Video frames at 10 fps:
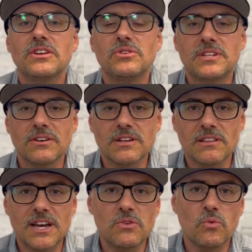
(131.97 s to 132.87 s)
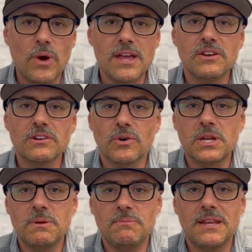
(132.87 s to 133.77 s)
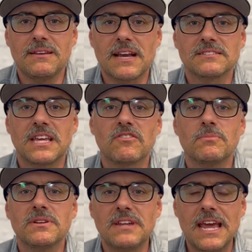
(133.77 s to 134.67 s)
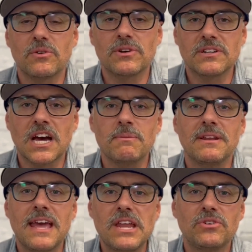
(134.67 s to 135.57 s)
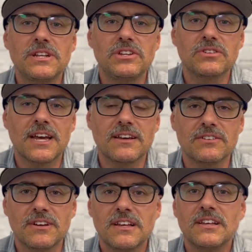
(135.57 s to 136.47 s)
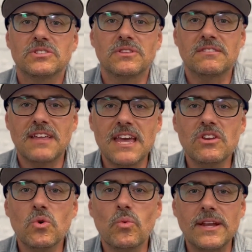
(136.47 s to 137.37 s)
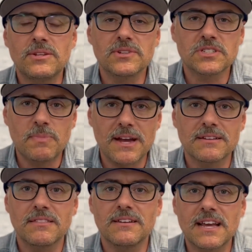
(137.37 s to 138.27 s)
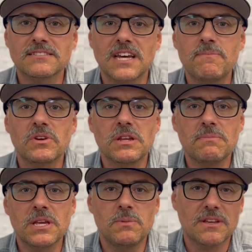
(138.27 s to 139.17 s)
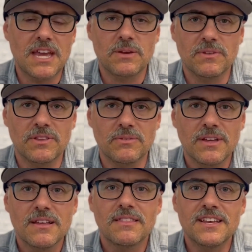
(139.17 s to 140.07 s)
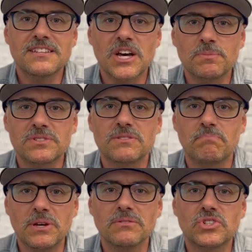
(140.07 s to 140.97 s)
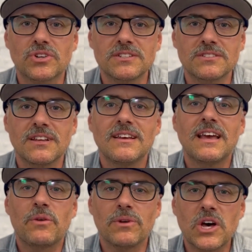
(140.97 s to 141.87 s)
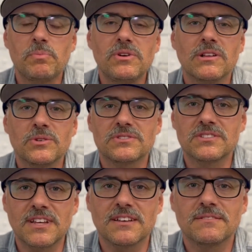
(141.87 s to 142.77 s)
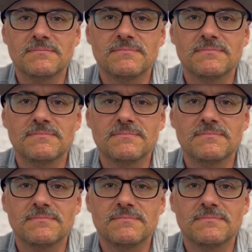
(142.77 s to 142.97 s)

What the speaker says: you tell the client when you're going to be meeting next. Give them a date or a time and enter it into your calendar so that they know when to expect the next time they're going to be communicating with you. This helps build trust and will help you close the sale.